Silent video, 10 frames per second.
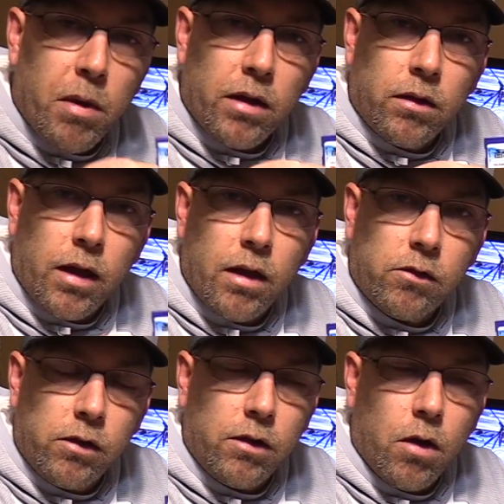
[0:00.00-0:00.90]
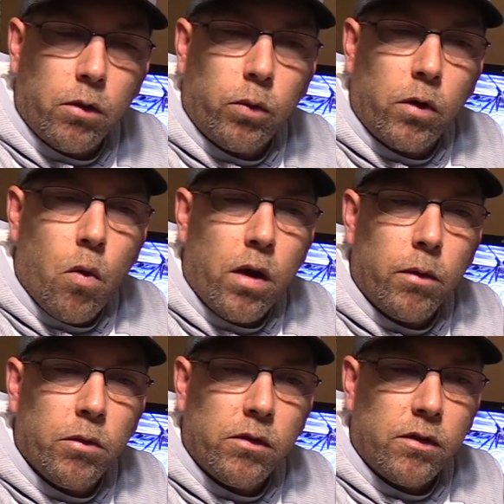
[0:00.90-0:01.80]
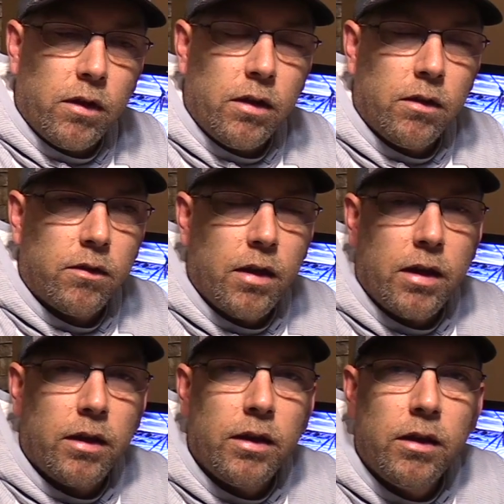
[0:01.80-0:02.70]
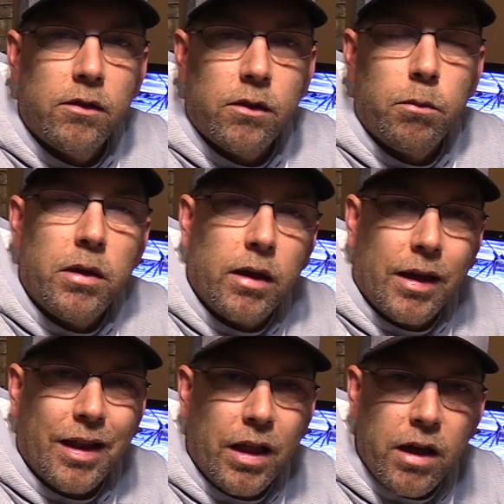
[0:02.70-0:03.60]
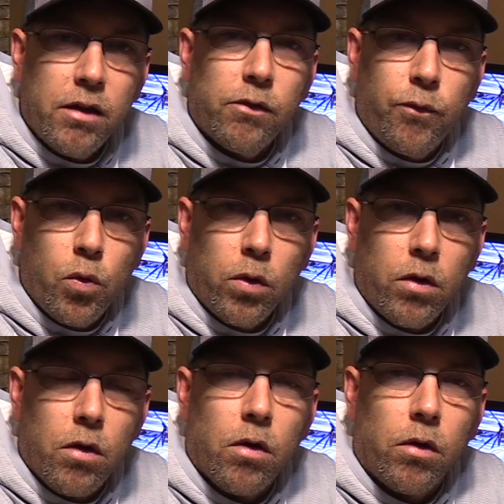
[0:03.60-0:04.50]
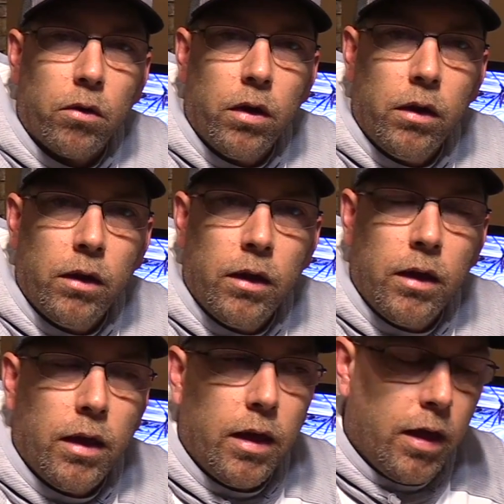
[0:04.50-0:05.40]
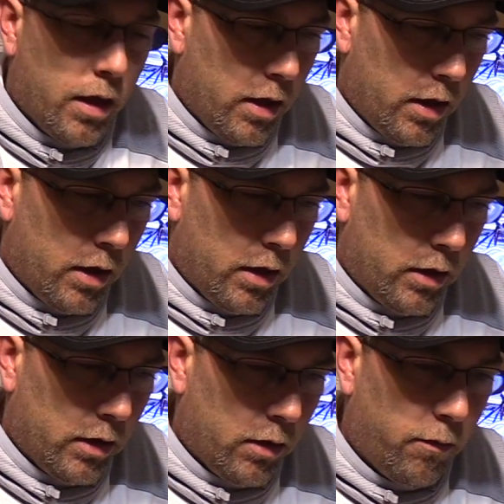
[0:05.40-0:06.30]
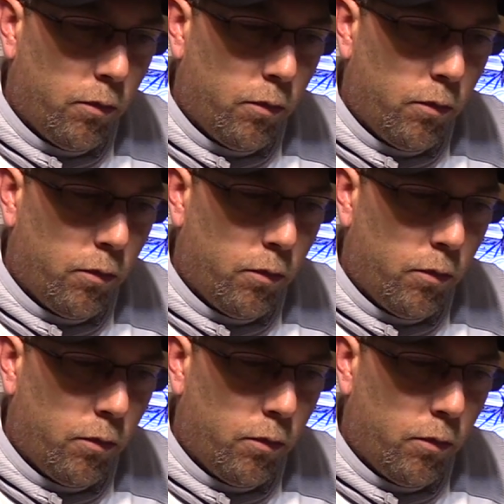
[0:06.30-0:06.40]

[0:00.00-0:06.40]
about the SD card requirements is that it needs to be a Class 4 card and